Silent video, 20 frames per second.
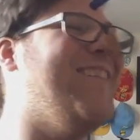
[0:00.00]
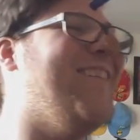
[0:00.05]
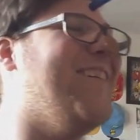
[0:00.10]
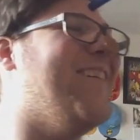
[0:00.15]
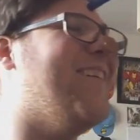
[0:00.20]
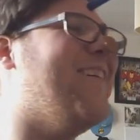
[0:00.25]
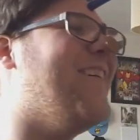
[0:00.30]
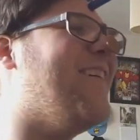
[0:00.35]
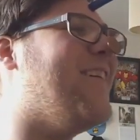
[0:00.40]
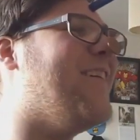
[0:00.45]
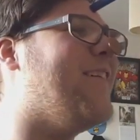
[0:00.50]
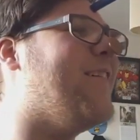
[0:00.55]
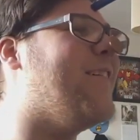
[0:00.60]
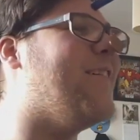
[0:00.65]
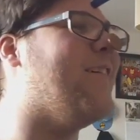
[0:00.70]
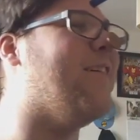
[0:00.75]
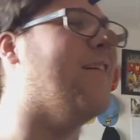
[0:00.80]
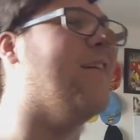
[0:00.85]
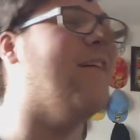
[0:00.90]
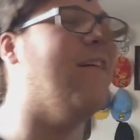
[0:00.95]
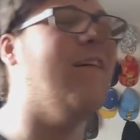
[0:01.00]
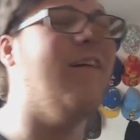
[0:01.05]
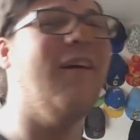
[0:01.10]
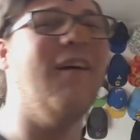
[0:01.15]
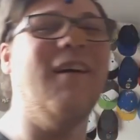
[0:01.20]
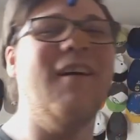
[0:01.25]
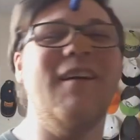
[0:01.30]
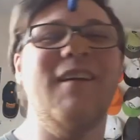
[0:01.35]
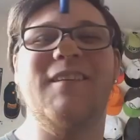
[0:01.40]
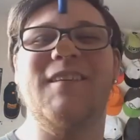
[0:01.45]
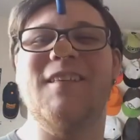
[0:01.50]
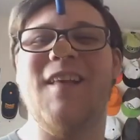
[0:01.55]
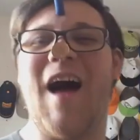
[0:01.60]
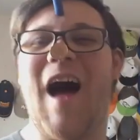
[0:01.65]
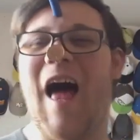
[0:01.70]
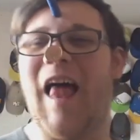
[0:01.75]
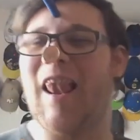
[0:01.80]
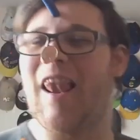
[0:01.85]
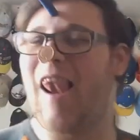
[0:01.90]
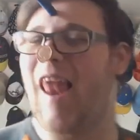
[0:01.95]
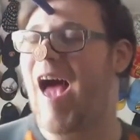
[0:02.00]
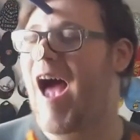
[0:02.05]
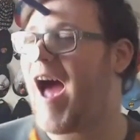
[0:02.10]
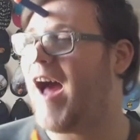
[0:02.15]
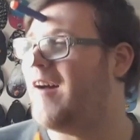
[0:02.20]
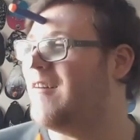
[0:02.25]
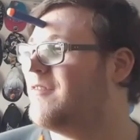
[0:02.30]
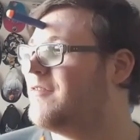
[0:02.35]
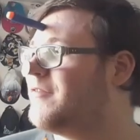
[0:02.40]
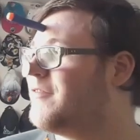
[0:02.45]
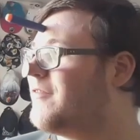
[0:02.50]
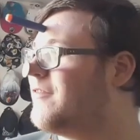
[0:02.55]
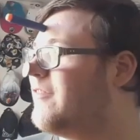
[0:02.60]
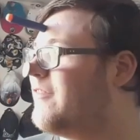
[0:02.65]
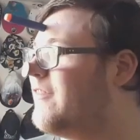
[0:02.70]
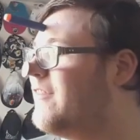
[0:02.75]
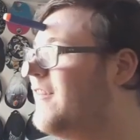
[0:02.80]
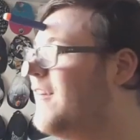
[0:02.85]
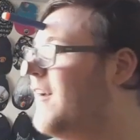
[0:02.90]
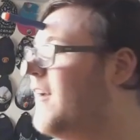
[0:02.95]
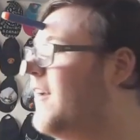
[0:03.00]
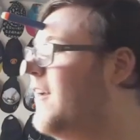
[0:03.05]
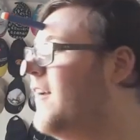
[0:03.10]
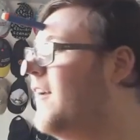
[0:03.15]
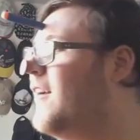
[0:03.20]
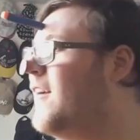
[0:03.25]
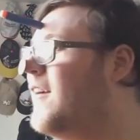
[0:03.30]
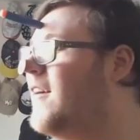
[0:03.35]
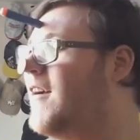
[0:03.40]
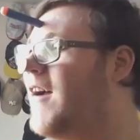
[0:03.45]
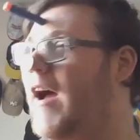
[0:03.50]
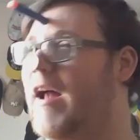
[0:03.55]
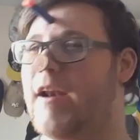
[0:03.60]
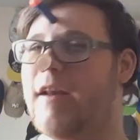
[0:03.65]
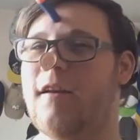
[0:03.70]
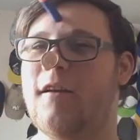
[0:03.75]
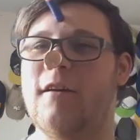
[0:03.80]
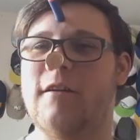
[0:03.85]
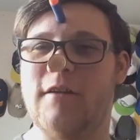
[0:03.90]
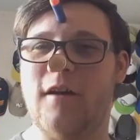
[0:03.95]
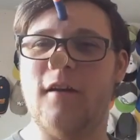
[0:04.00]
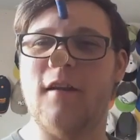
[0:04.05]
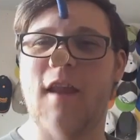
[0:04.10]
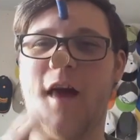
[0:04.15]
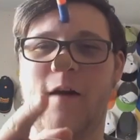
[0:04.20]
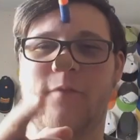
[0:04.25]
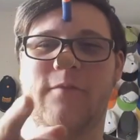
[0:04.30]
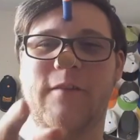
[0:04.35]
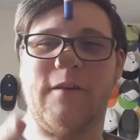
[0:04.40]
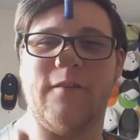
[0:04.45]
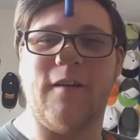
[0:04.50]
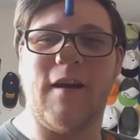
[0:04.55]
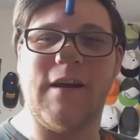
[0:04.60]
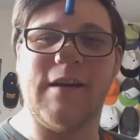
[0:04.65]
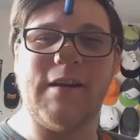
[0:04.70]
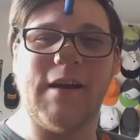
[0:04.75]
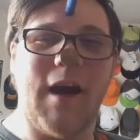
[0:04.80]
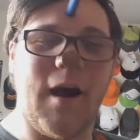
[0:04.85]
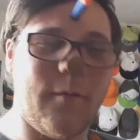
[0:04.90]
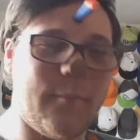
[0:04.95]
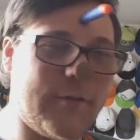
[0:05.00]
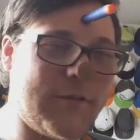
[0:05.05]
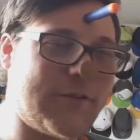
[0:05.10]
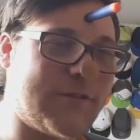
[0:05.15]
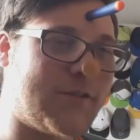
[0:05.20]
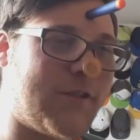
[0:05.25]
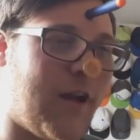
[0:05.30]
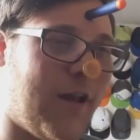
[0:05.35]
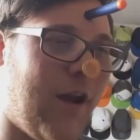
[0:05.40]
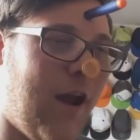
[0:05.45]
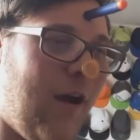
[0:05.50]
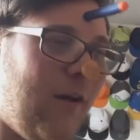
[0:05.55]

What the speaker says: No! It's that laugh! And I know you're laughing right now, but shut